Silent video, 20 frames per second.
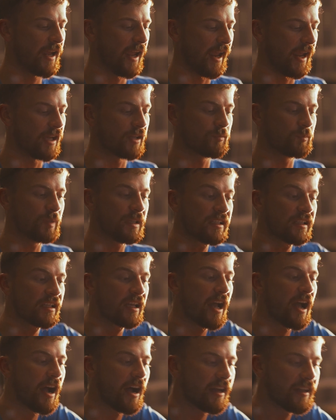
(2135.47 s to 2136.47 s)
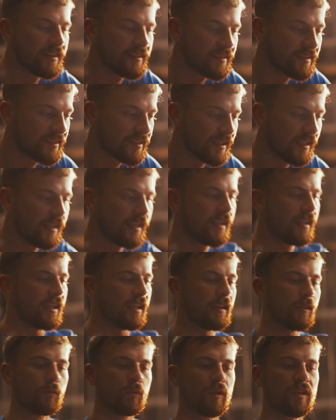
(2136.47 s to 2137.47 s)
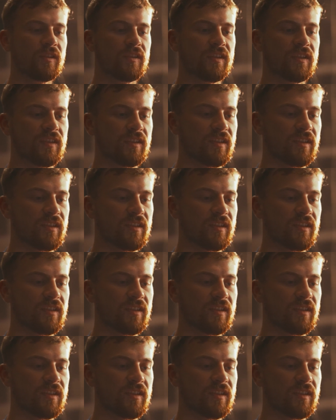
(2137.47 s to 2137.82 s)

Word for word: And because it was